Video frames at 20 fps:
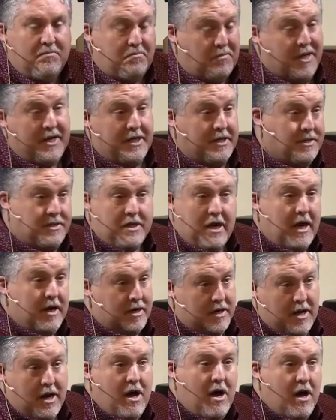But he's
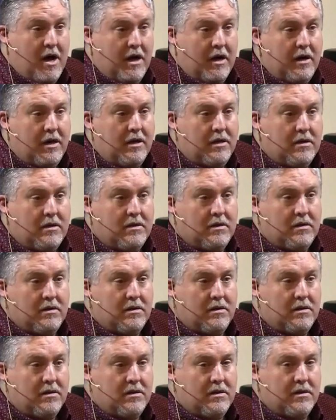not God,
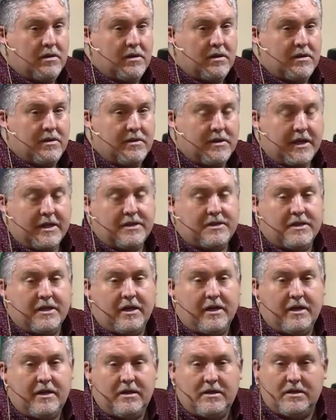they
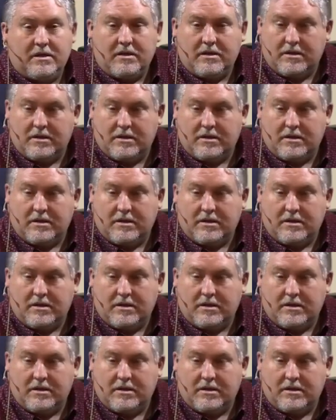said.